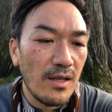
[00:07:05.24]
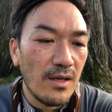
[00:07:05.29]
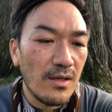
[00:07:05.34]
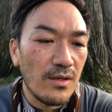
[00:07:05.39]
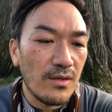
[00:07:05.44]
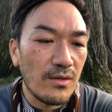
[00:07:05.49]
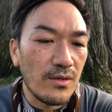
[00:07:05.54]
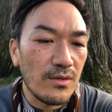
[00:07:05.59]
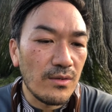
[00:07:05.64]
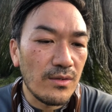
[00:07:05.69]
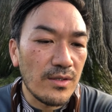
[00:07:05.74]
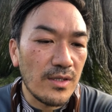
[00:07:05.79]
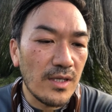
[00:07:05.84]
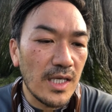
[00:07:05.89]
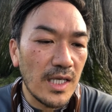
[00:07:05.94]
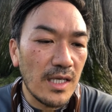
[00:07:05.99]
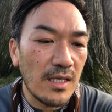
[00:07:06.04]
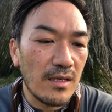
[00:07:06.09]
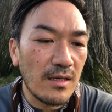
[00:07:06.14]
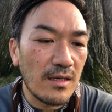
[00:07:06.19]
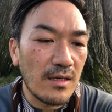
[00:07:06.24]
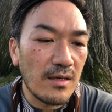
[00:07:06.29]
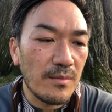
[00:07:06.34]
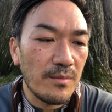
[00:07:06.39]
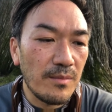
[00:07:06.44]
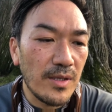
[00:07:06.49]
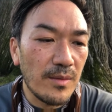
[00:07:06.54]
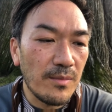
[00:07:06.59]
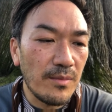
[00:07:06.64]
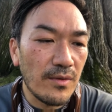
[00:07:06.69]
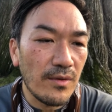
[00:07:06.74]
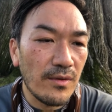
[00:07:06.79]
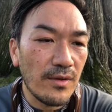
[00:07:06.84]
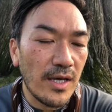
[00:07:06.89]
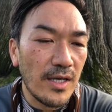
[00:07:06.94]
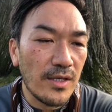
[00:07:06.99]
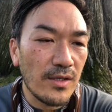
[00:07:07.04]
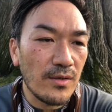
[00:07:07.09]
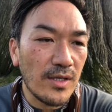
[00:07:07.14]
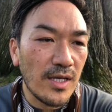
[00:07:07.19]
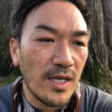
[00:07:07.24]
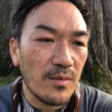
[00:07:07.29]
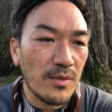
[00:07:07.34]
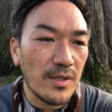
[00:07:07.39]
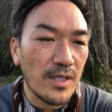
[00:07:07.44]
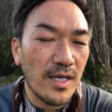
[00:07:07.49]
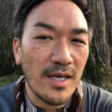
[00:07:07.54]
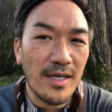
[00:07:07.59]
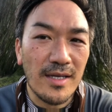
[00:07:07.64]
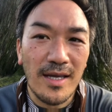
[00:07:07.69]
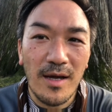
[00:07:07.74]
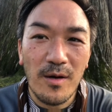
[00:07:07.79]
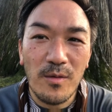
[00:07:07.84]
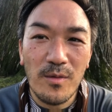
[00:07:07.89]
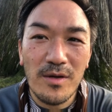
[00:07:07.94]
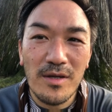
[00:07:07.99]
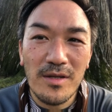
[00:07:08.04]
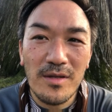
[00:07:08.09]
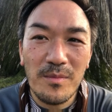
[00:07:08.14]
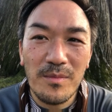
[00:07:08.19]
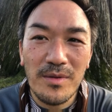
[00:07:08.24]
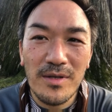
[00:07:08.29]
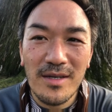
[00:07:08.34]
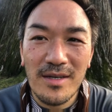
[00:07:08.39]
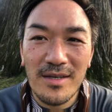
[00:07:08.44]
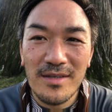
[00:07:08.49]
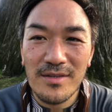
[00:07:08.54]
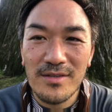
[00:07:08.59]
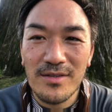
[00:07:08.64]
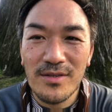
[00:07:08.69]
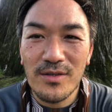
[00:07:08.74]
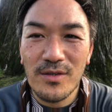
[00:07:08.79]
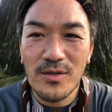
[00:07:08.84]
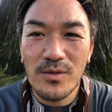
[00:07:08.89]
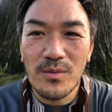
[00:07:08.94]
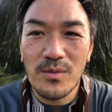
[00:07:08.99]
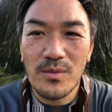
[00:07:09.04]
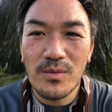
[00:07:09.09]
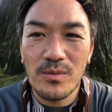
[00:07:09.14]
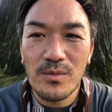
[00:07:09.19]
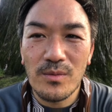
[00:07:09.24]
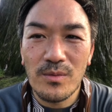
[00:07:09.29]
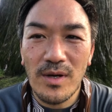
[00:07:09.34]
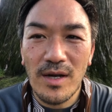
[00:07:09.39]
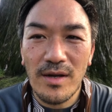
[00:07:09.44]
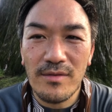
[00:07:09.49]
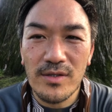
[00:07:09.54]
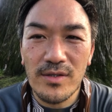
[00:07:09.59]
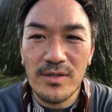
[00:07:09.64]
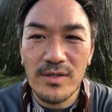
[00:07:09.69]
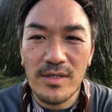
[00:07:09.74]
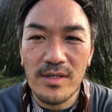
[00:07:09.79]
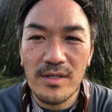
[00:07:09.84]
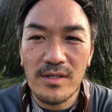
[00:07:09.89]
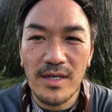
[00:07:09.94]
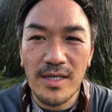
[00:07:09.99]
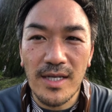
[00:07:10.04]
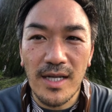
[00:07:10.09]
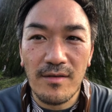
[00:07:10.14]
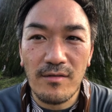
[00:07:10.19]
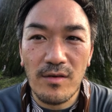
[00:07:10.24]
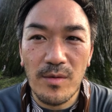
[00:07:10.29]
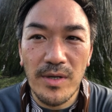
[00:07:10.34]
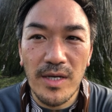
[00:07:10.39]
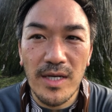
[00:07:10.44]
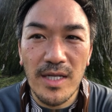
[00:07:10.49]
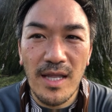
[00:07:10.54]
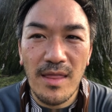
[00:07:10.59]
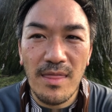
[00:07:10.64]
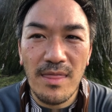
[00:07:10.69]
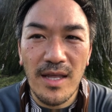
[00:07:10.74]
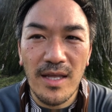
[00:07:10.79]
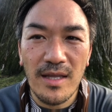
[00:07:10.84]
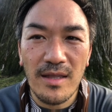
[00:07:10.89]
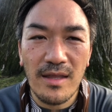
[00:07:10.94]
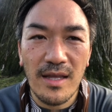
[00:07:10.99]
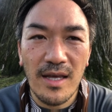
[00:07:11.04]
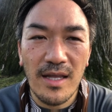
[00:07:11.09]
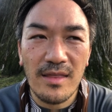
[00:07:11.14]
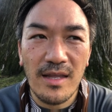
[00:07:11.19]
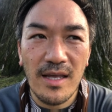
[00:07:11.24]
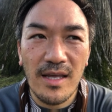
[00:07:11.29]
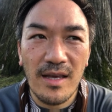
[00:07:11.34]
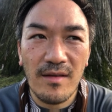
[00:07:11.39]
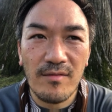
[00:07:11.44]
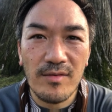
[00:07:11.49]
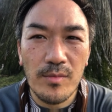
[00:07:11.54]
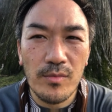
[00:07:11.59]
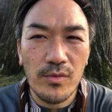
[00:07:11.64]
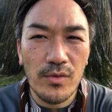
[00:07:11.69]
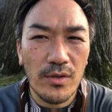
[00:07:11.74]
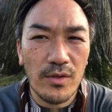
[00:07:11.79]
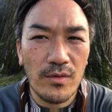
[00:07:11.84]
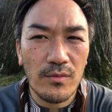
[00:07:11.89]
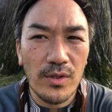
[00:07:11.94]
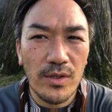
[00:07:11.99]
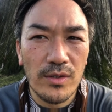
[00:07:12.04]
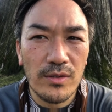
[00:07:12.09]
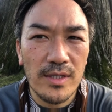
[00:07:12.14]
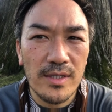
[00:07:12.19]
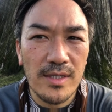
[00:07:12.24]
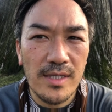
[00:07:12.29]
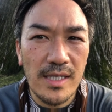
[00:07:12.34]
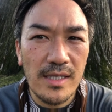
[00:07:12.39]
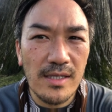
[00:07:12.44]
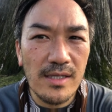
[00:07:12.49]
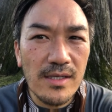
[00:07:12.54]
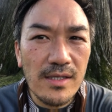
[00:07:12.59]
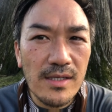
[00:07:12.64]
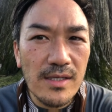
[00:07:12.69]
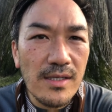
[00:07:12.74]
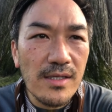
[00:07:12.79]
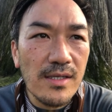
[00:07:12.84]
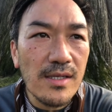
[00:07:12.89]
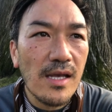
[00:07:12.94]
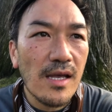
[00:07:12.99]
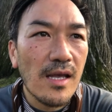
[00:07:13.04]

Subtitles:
losing people that you can't really hang out with because you have to look at everybody and think that they have some sort of weird disease,